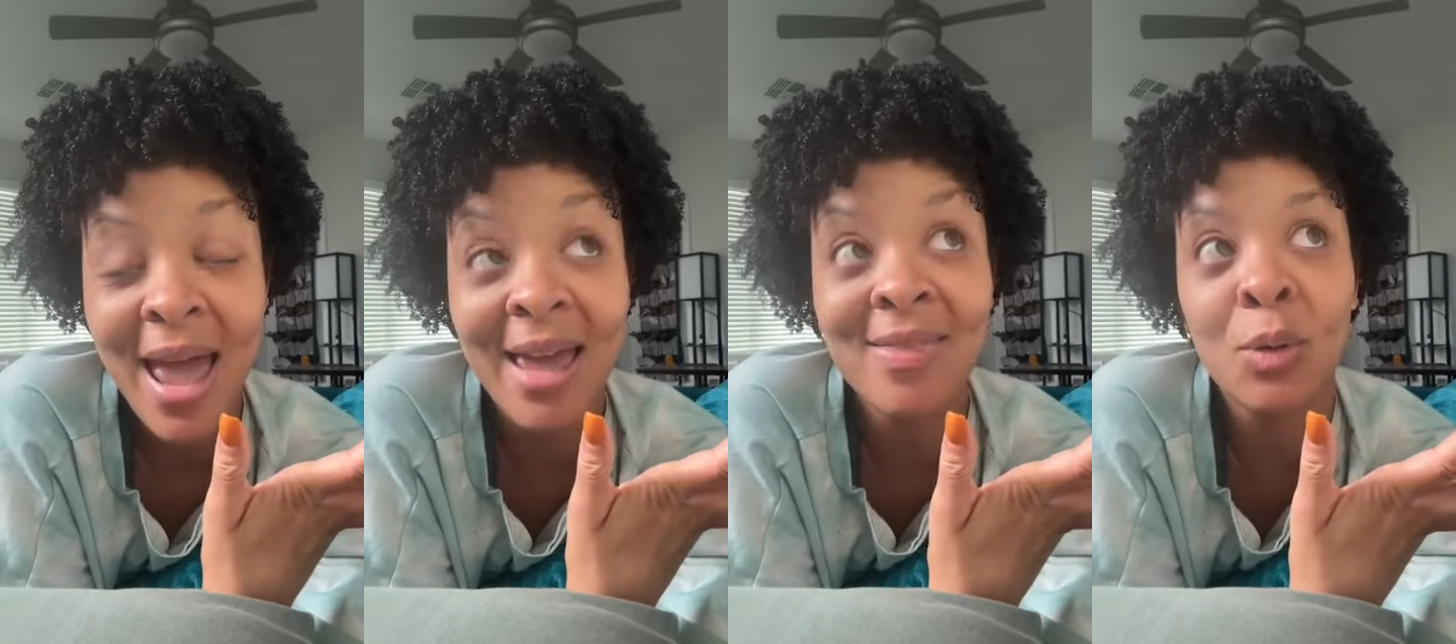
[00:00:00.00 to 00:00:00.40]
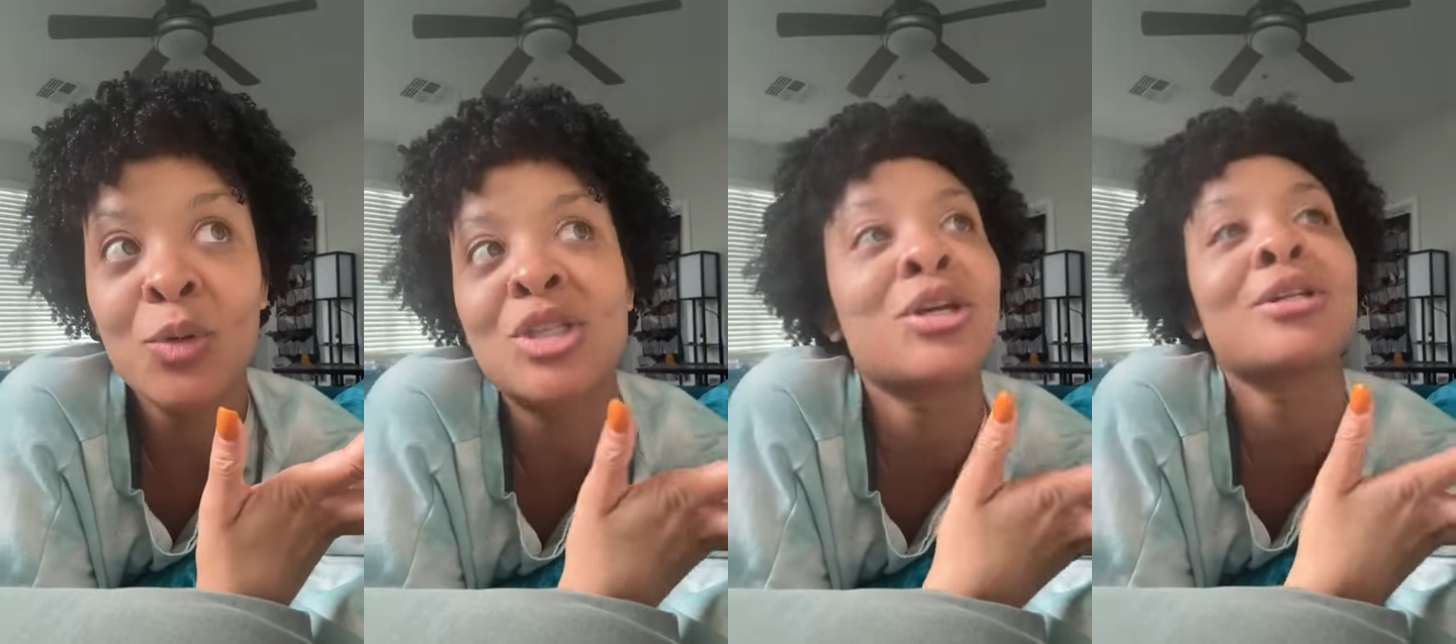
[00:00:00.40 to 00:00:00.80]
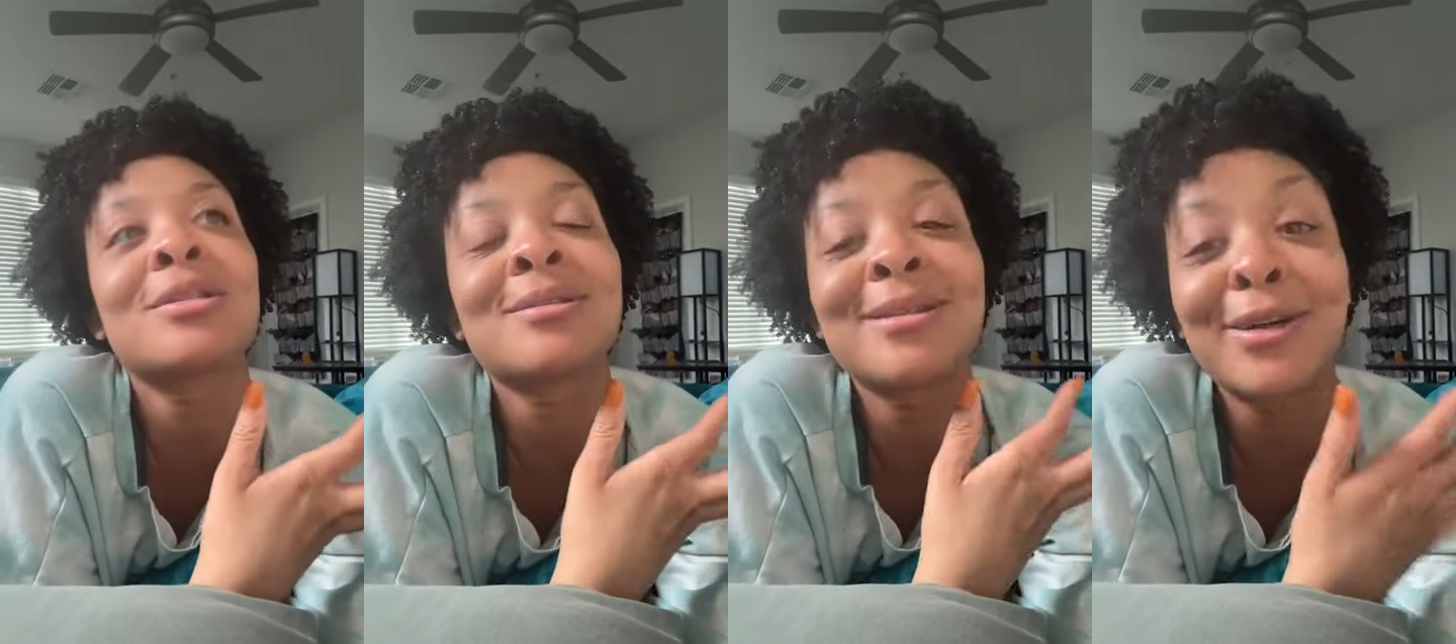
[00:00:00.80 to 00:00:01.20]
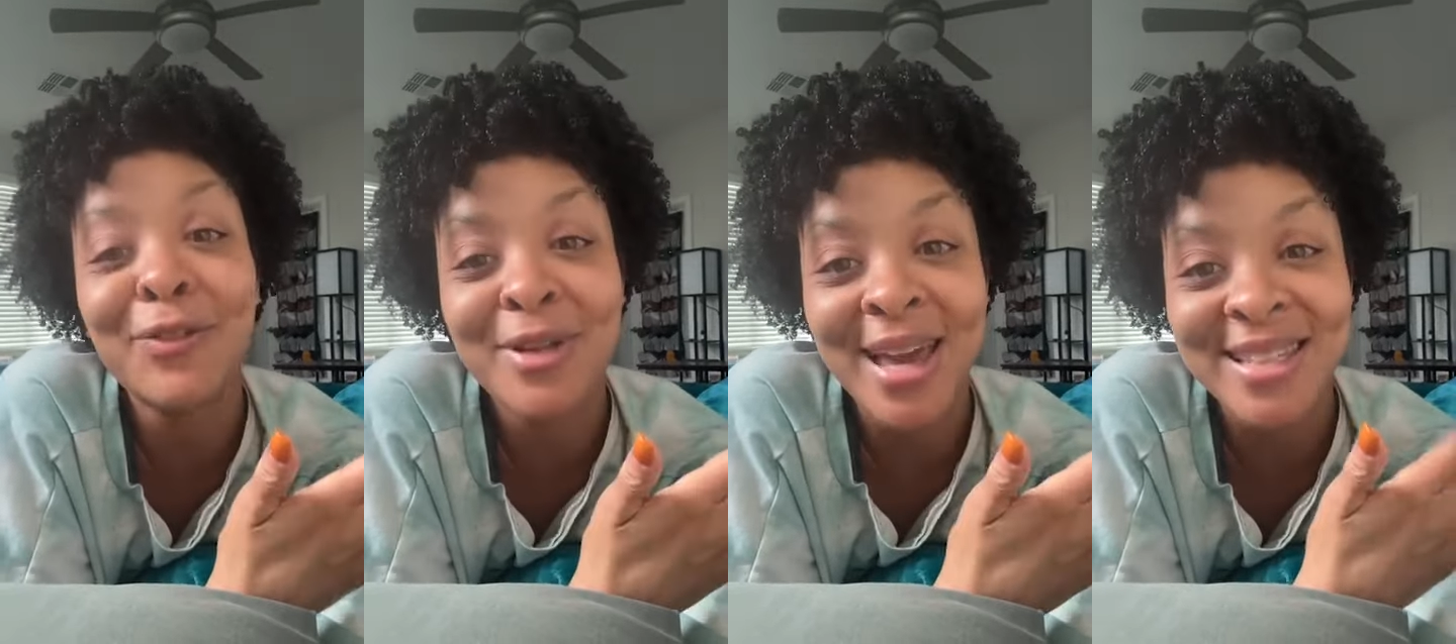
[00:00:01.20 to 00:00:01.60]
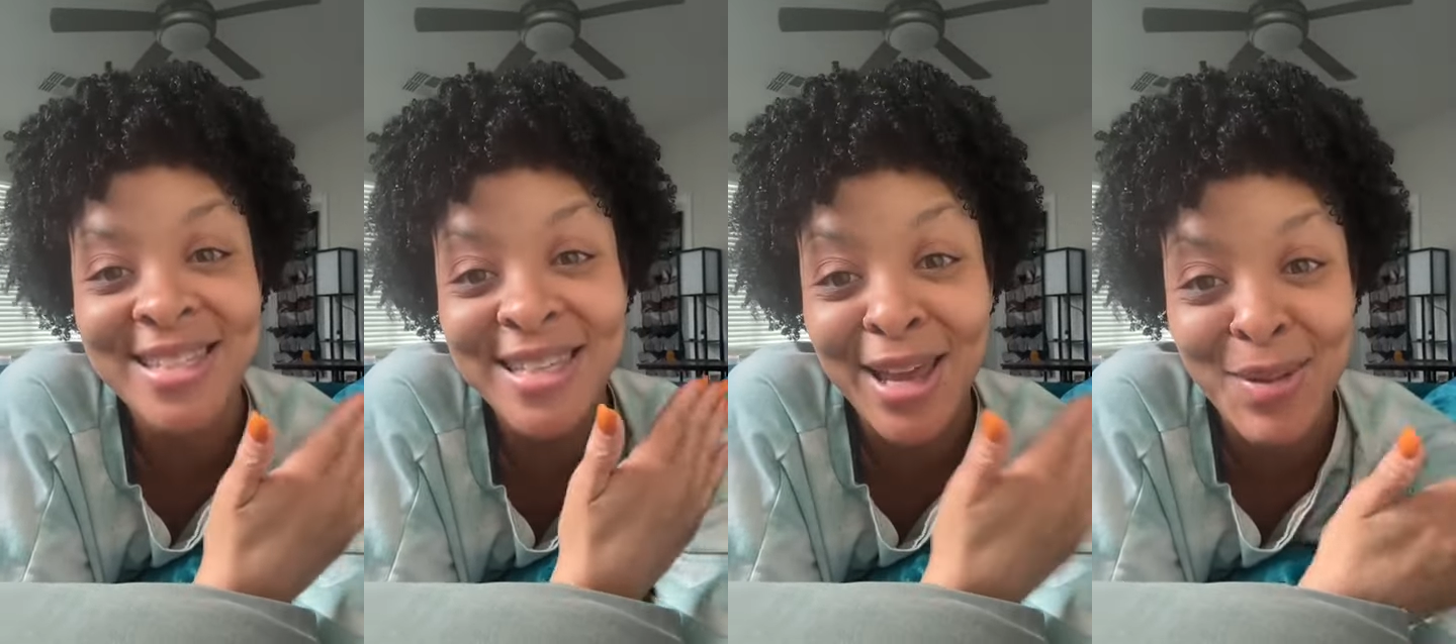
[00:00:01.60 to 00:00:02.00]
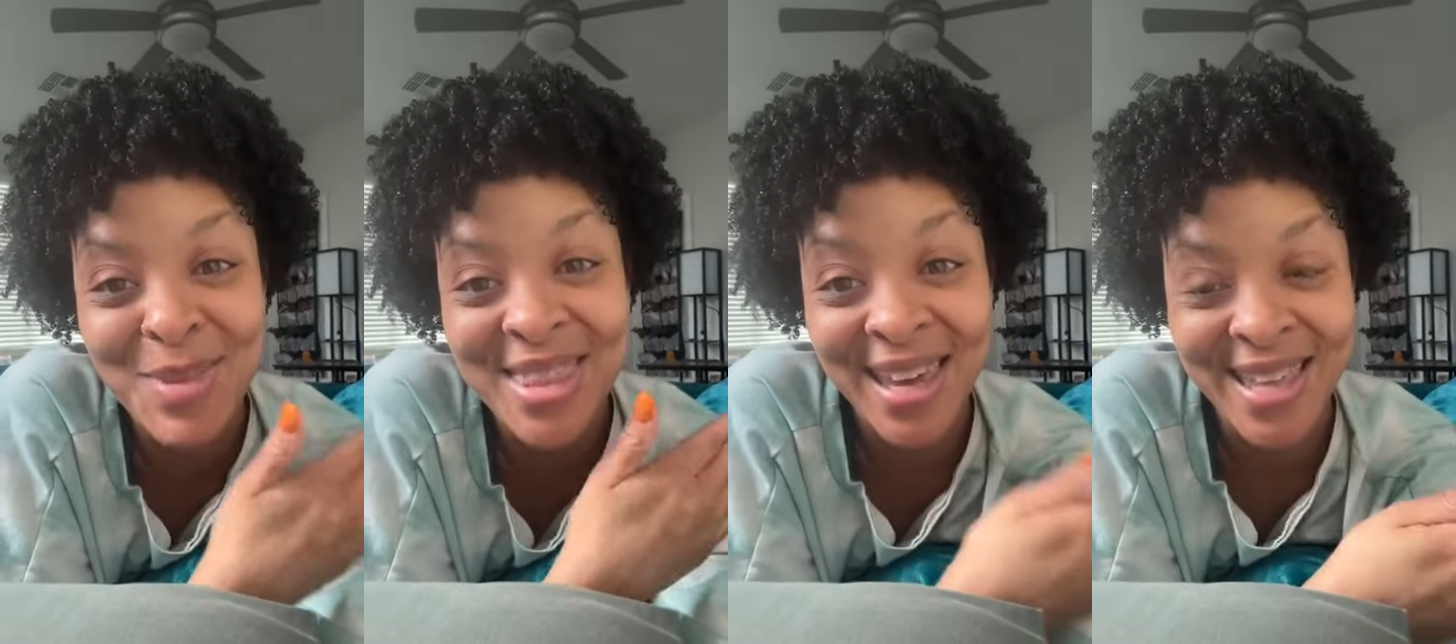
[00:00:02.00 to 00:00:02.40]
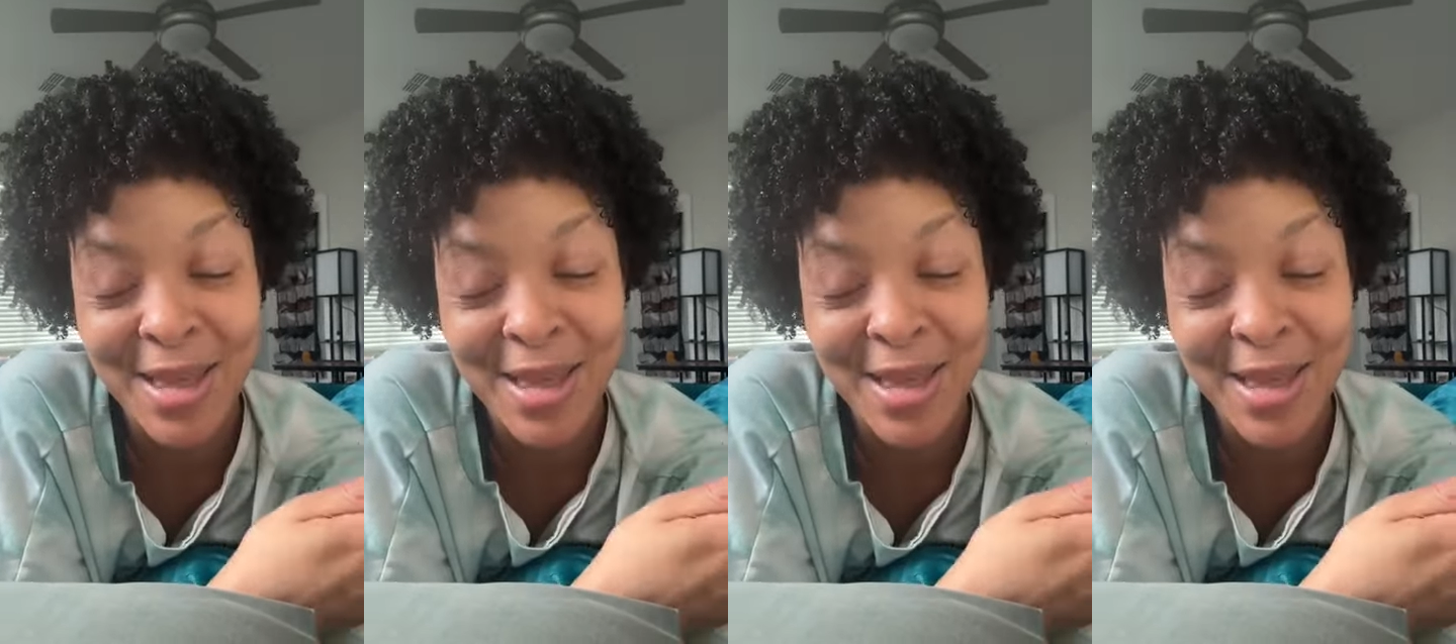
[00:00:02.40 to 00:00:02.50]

And then we start to look for that same thing